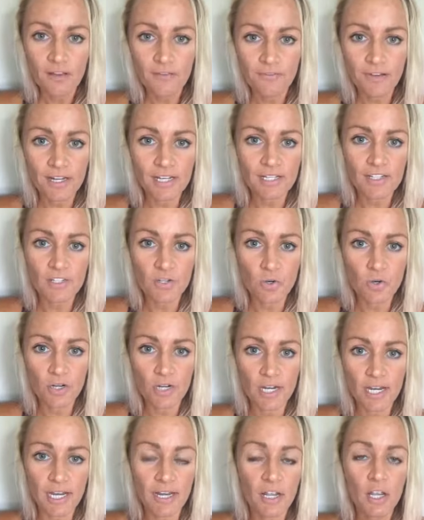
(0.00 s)
Funny
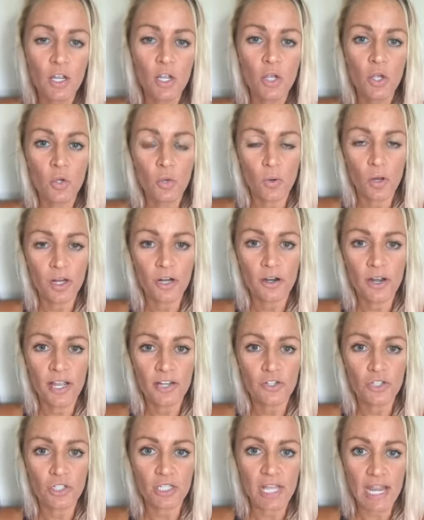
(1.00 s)
story. Water
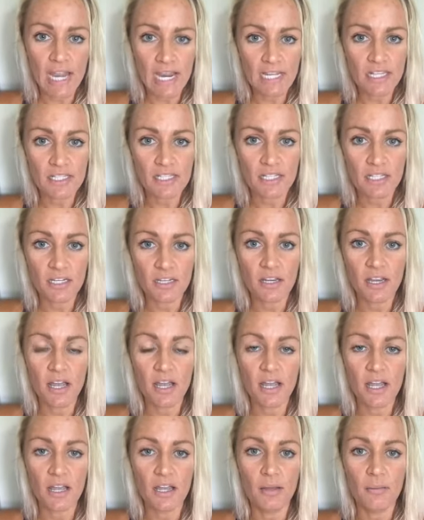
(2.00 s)
actually aids in
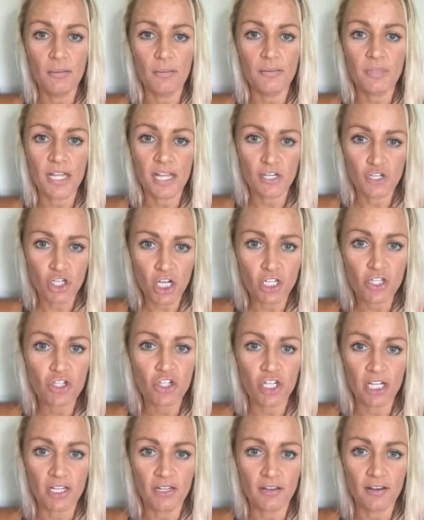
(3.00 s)

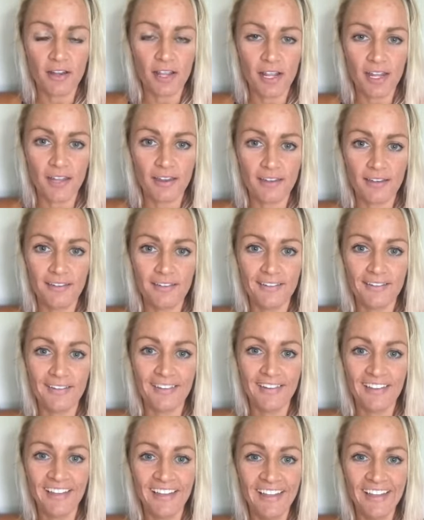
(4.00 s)
digestion
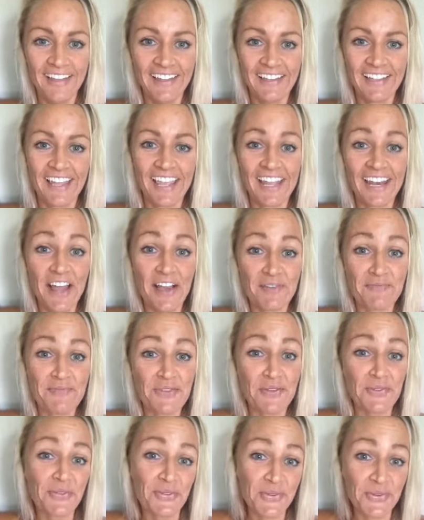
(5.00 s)
and can help
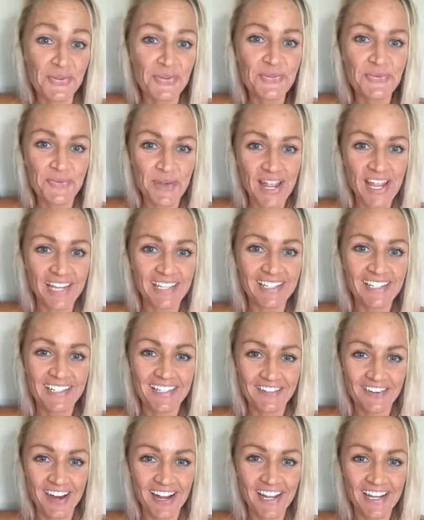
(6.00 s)
you lose weight,
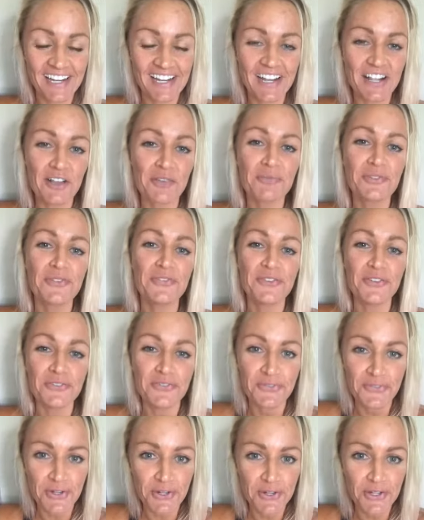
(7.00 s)
right? It helps you feel
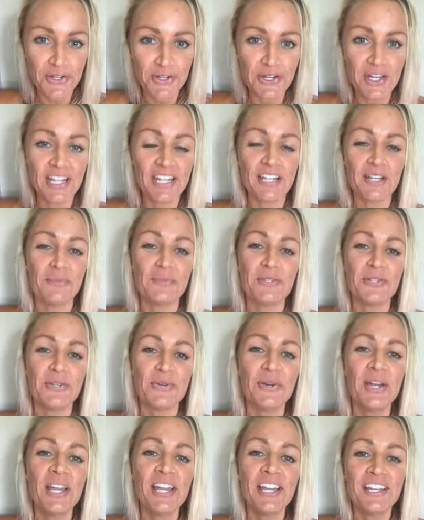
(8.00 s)
fuller, it helps
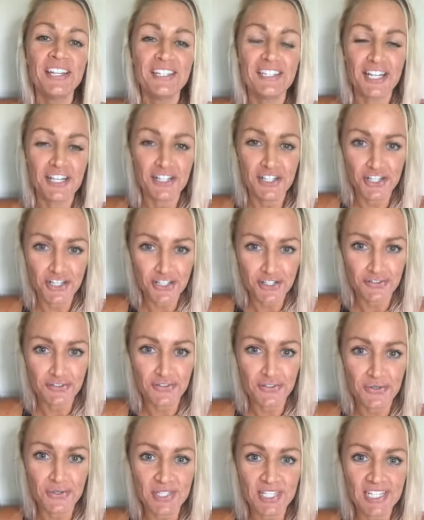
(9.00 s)
you digest your
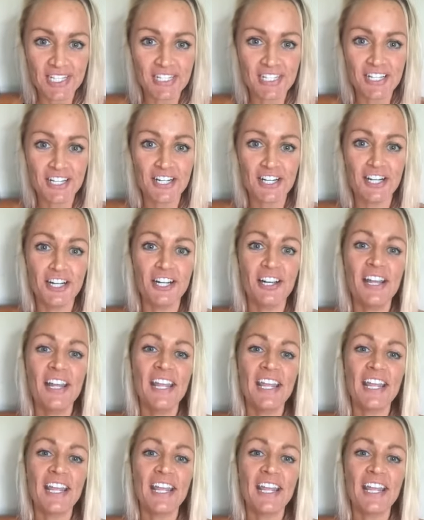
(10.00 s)
foods easier,